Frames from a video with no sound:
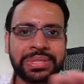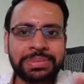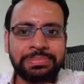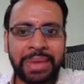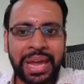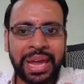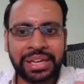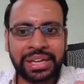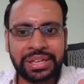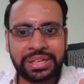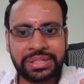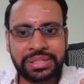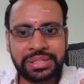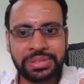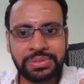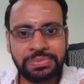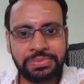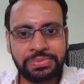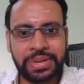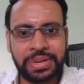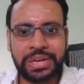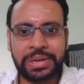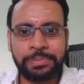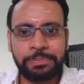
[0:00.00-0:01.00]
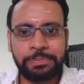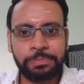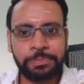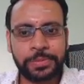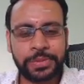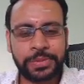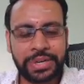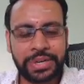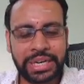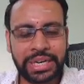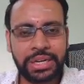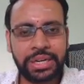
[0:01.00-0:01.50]
magnetic field,
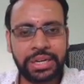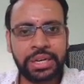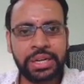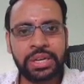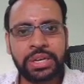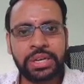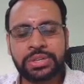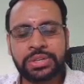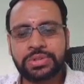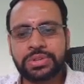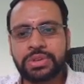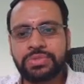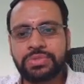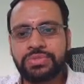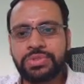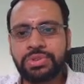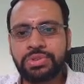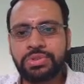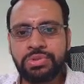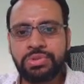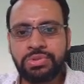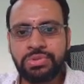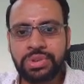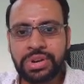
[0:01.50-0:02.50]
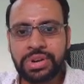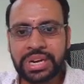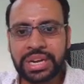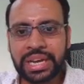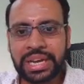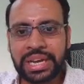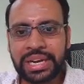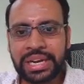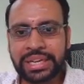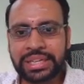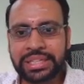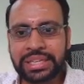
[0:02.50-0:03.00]
right? So if you
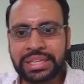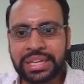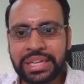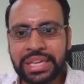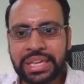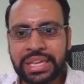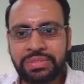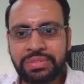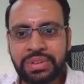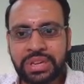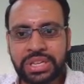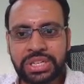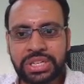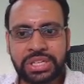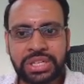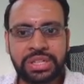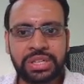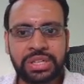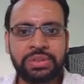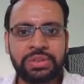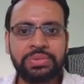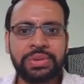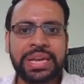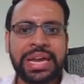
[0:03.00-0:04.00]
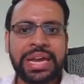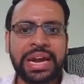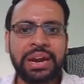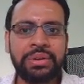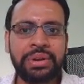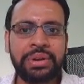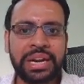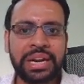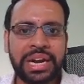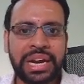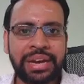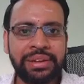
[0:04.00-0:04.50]
recollect the equation that we have
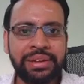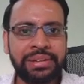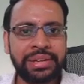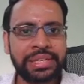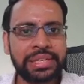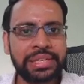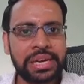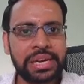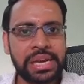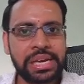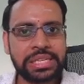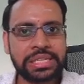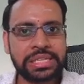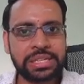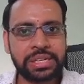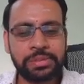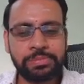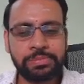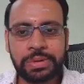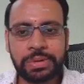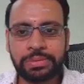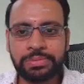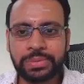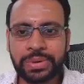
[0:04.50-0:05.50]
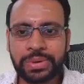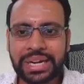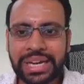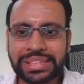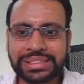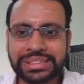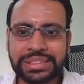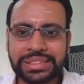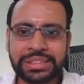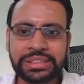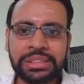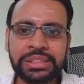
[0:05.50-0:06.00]
derived in the last couple of
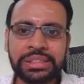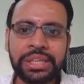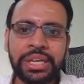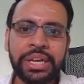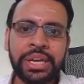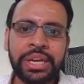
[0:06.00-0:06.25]
classes